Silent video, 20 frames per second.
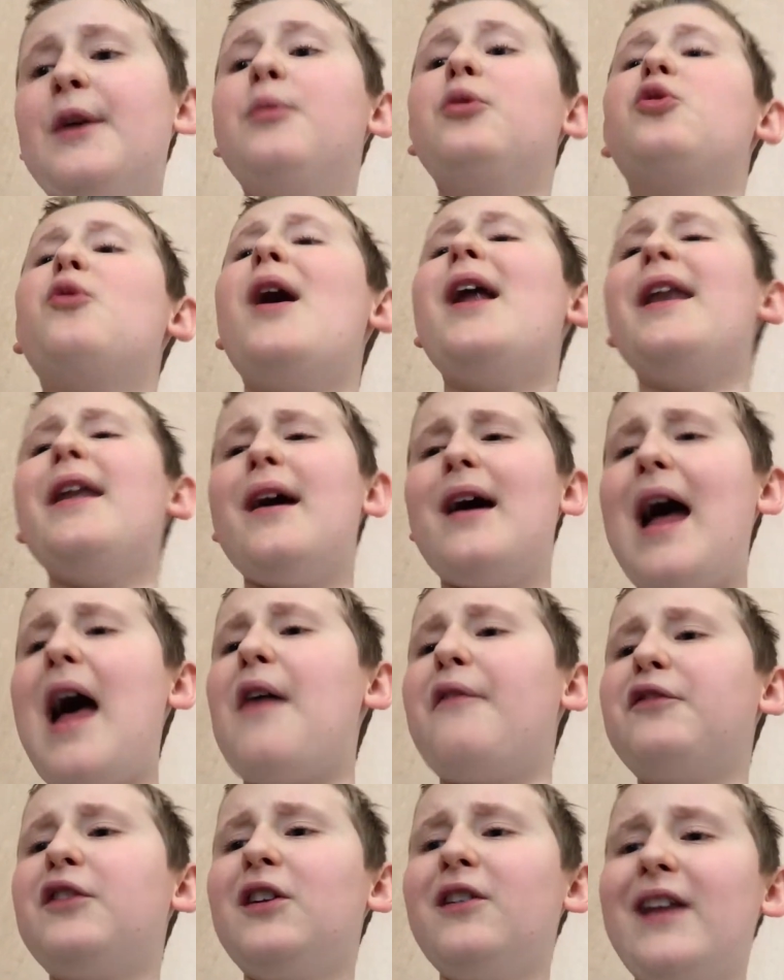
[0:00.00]
But
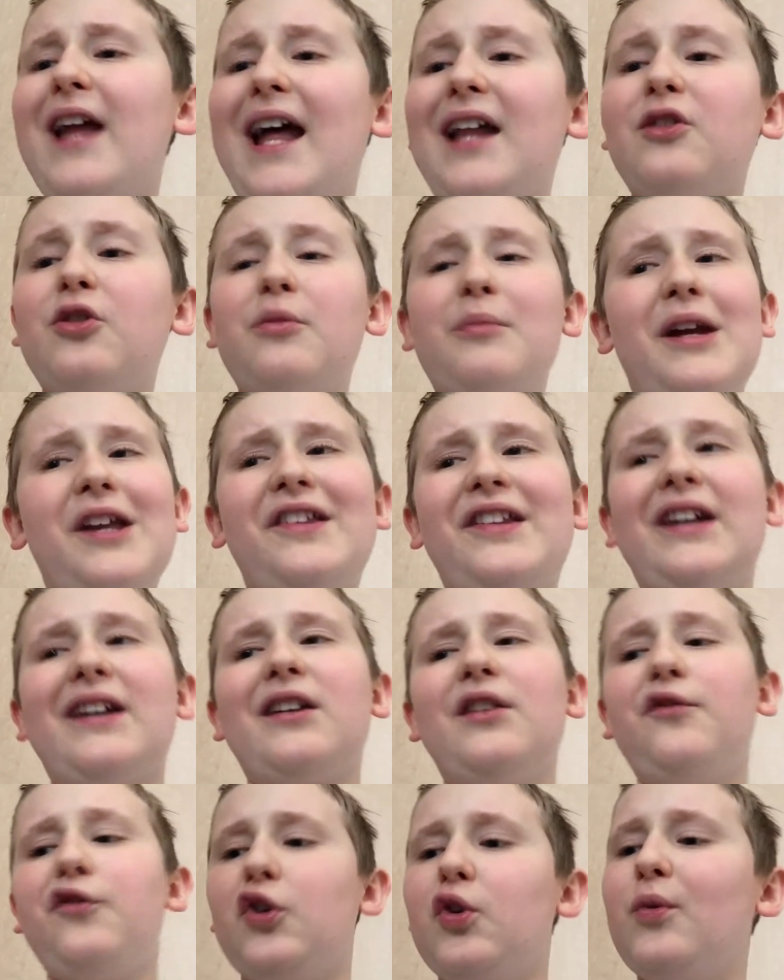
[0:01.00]
after that, on my
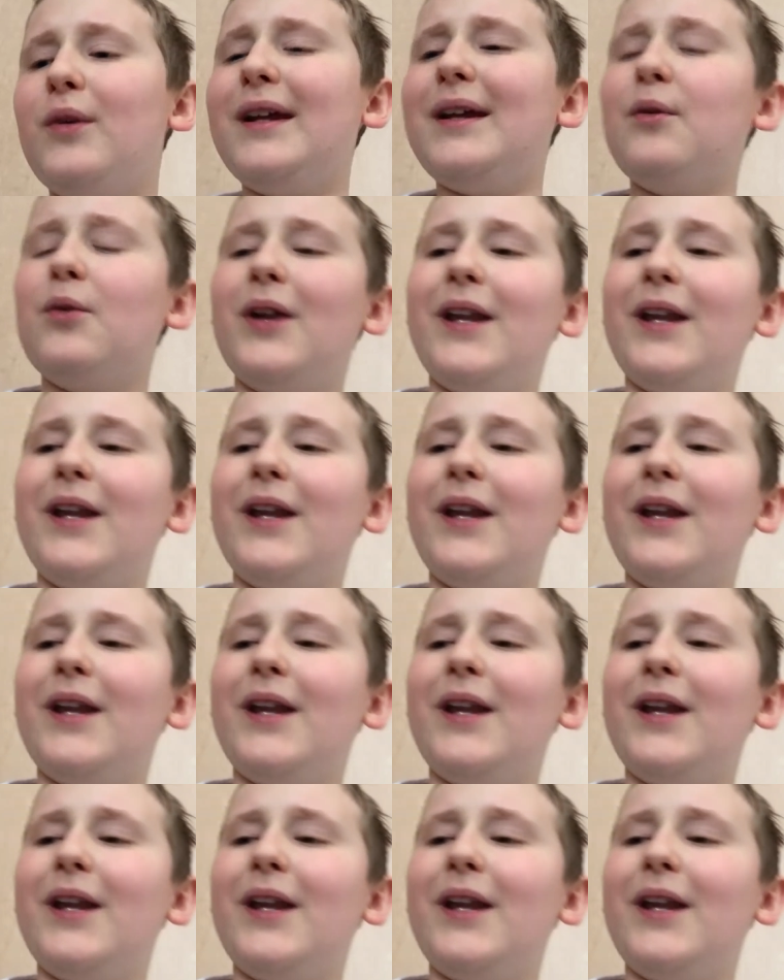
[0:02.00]
second viewing,